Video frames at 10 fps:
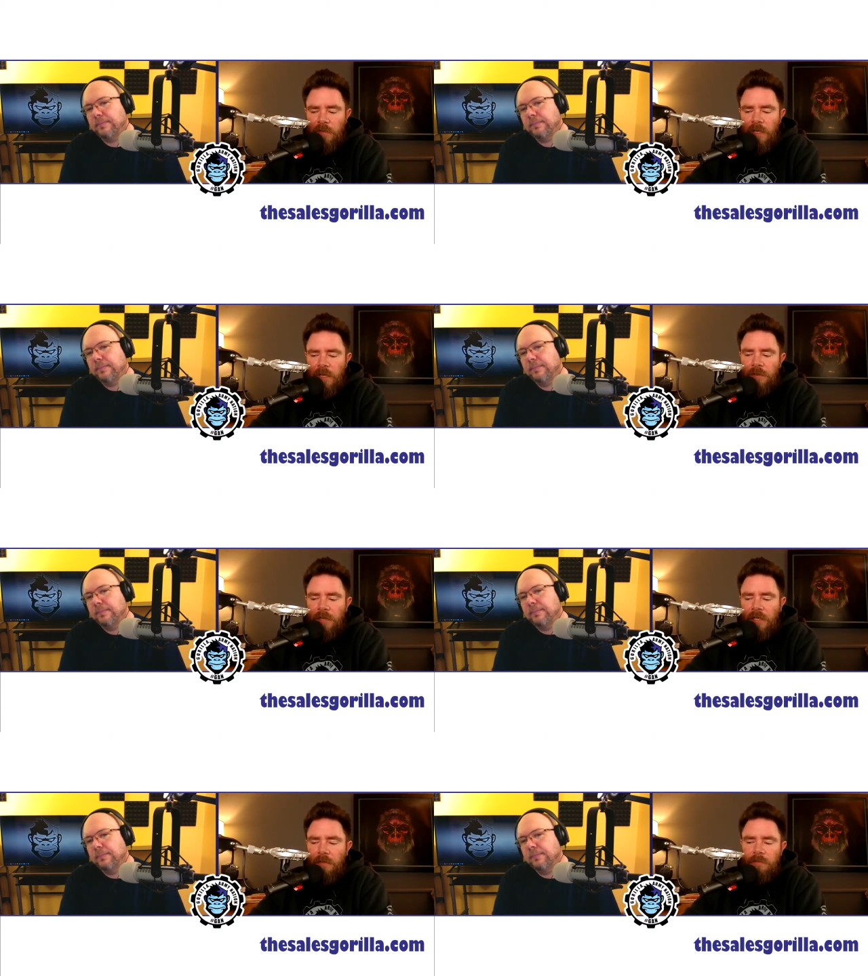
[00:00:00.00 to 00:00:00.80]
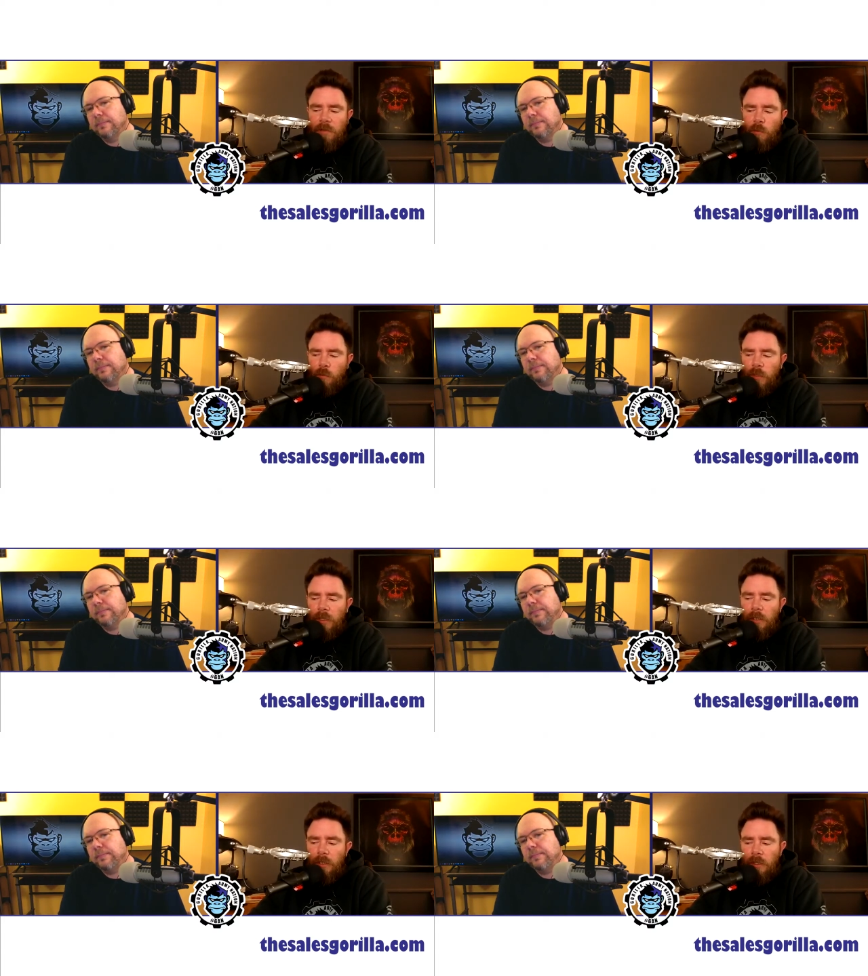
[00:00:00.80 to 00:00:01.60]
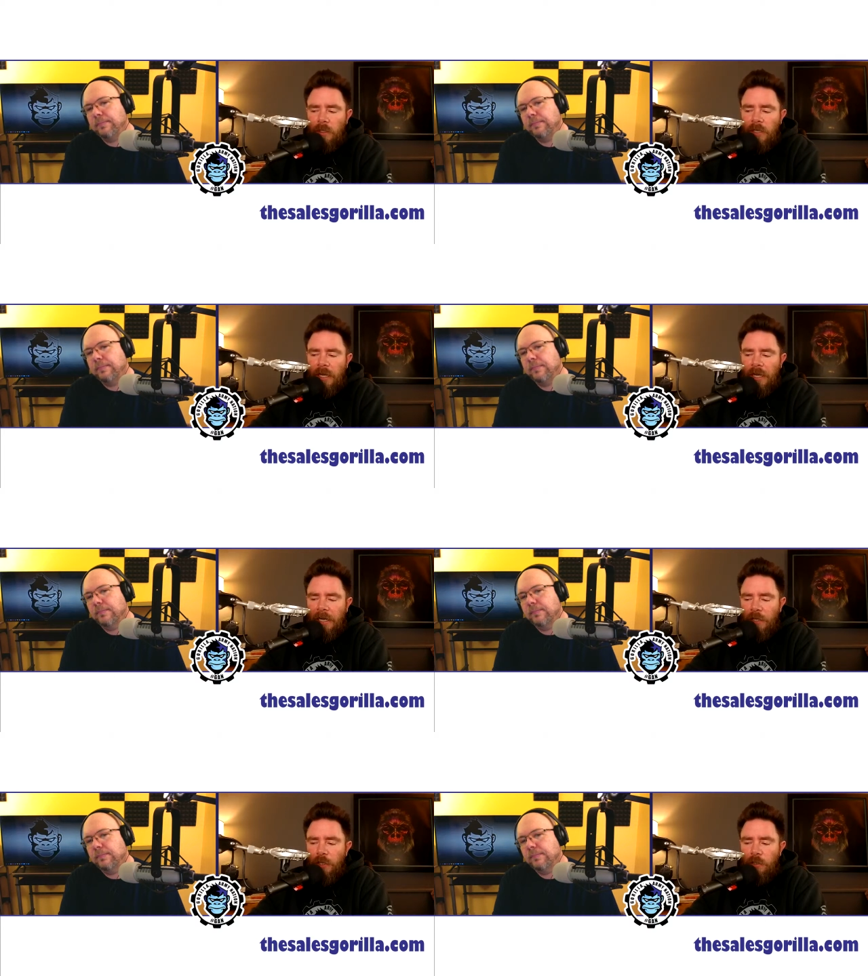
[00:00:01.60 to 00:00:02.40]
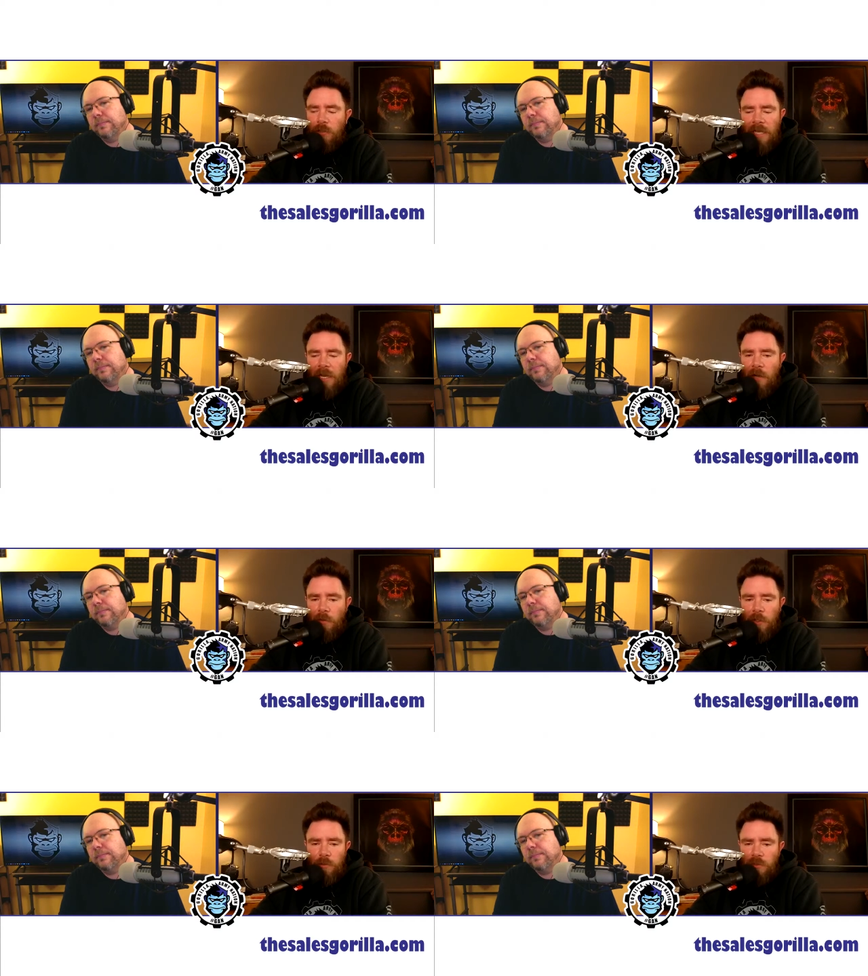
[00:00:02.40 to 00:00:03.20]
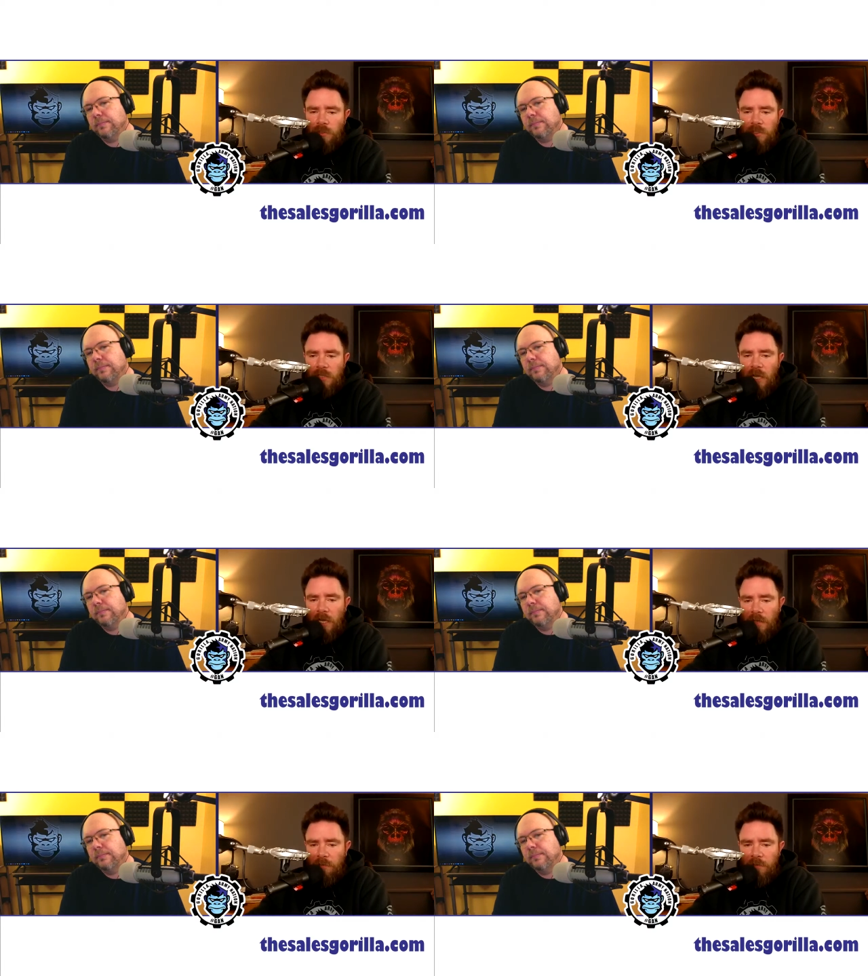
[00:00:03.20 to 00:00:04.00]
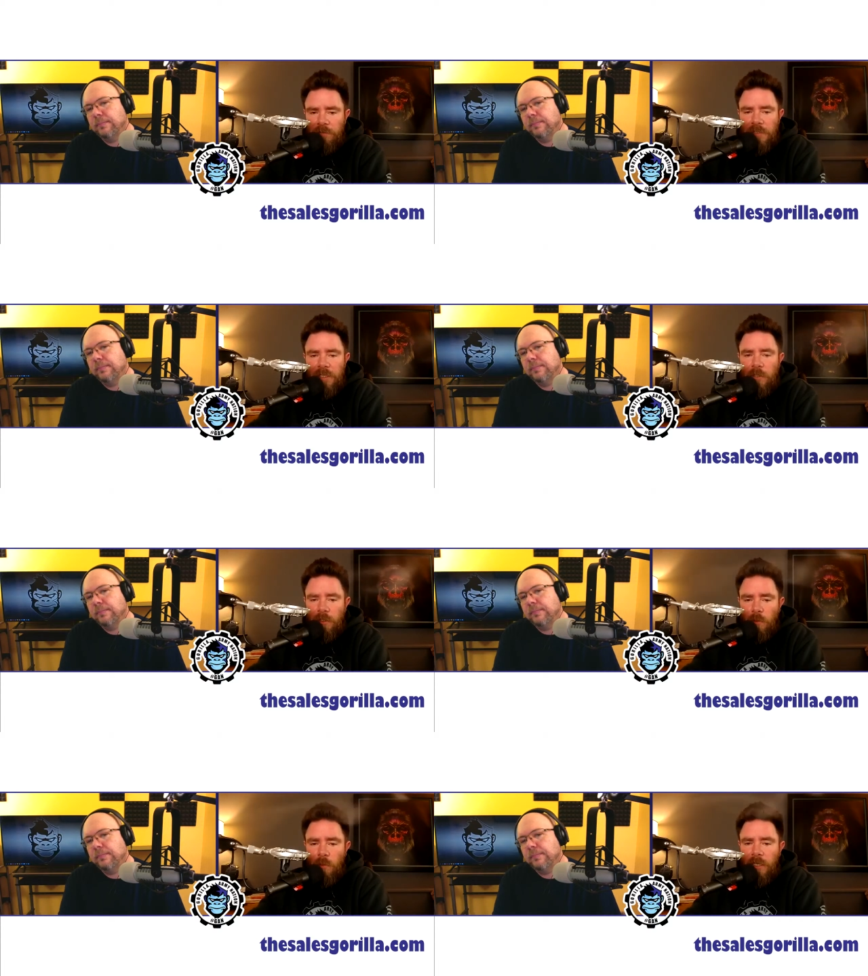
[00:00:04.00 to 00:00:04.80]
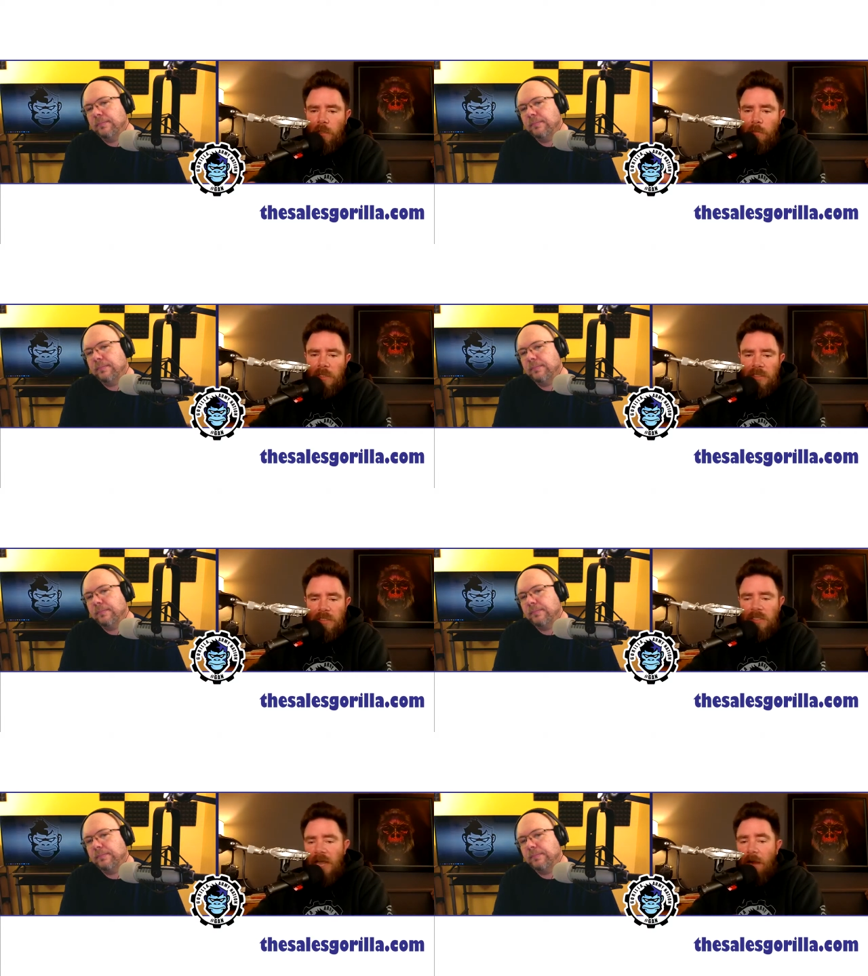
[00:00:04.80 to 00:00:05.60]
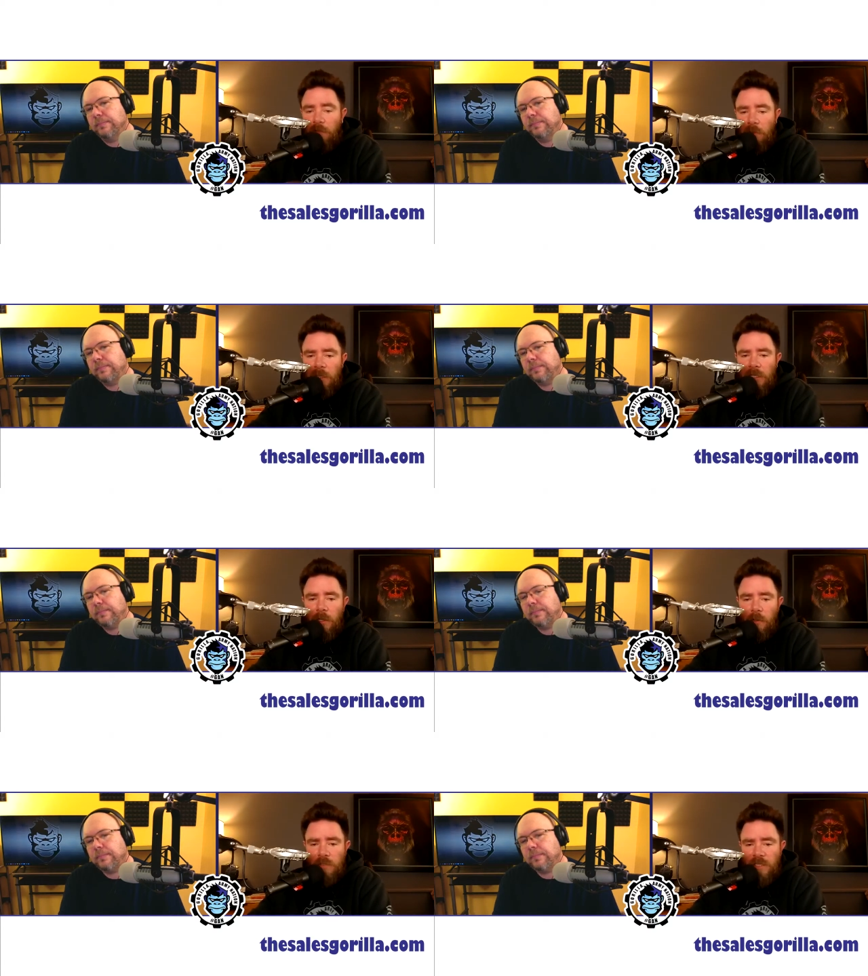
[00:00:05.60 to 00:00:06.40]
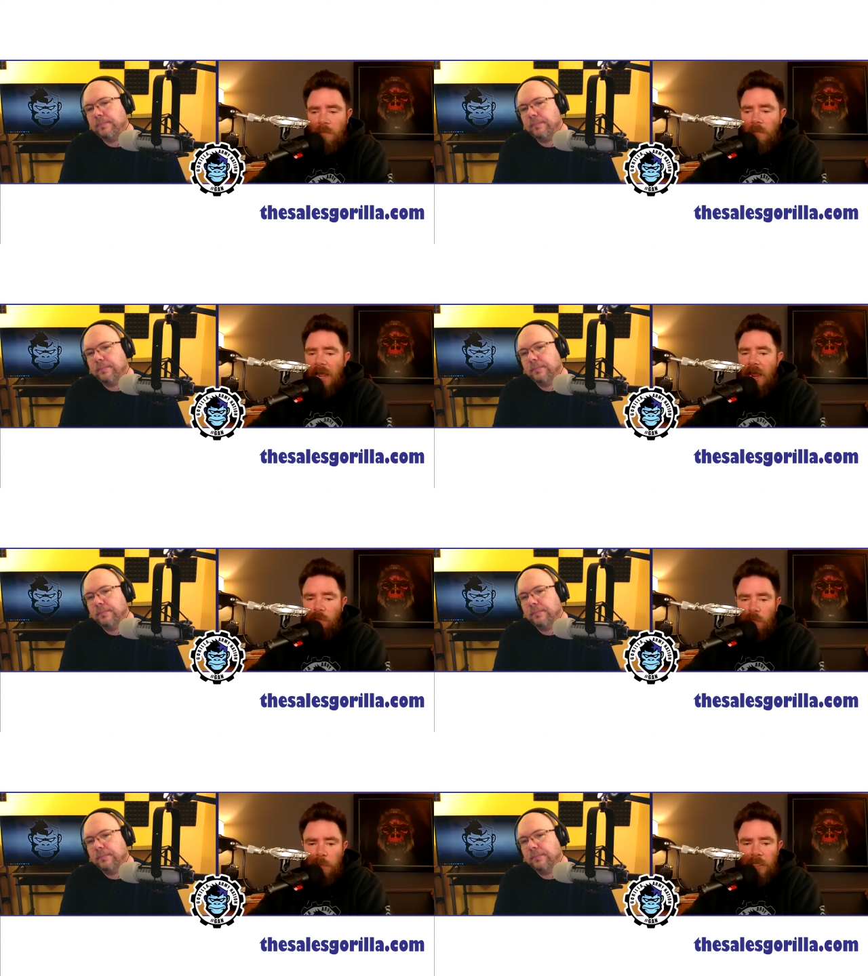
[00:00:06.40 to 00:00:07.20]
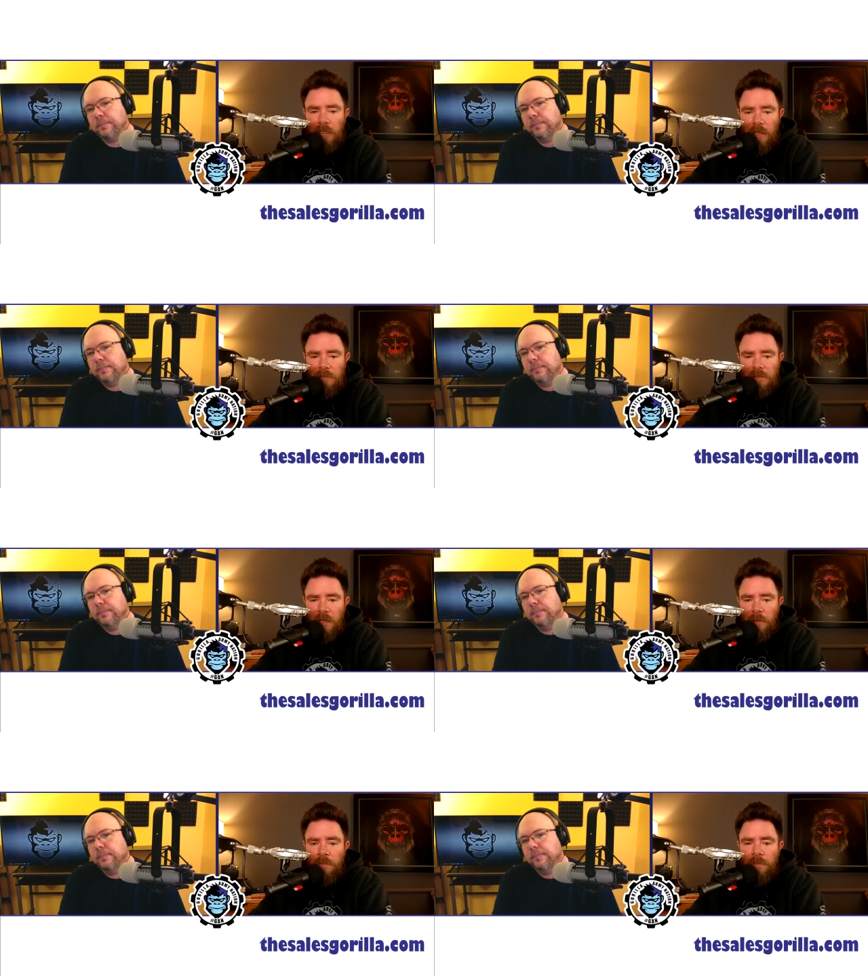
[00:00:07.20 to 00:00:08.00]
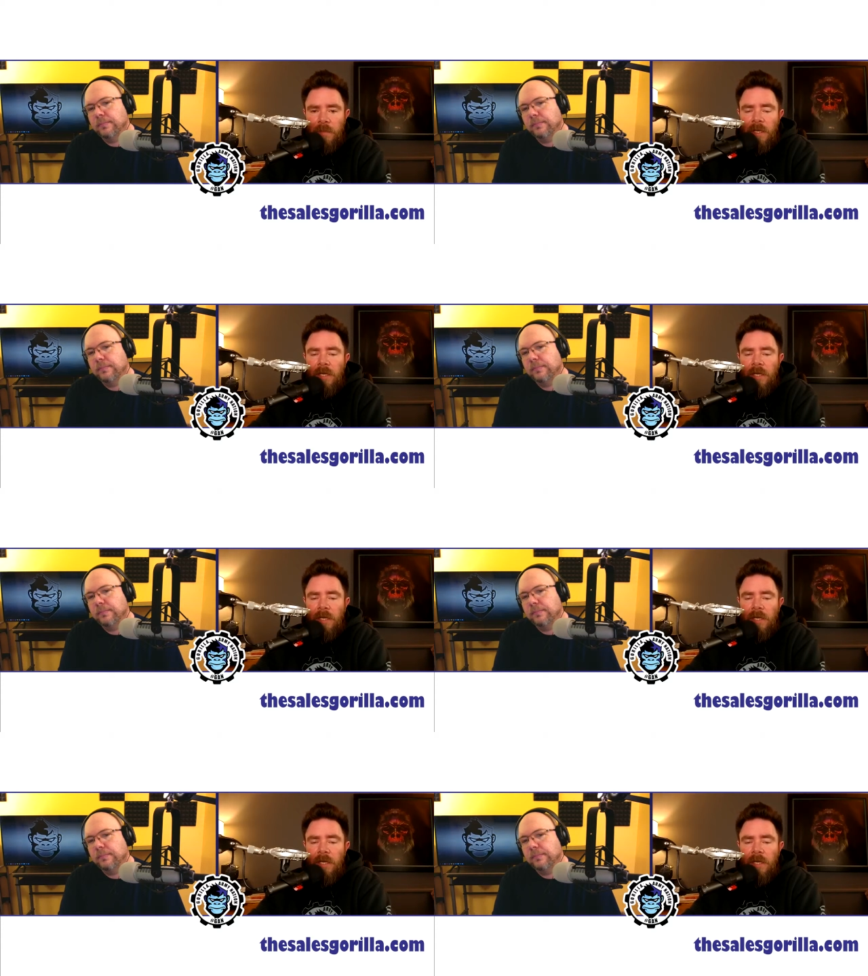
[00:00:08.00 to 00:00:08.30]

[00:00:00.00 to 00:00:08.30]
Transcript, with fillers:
Speaker 1: of the realtor in your town who's just got a 15 or 20 year business. Everybody knows them. Everybody loves them.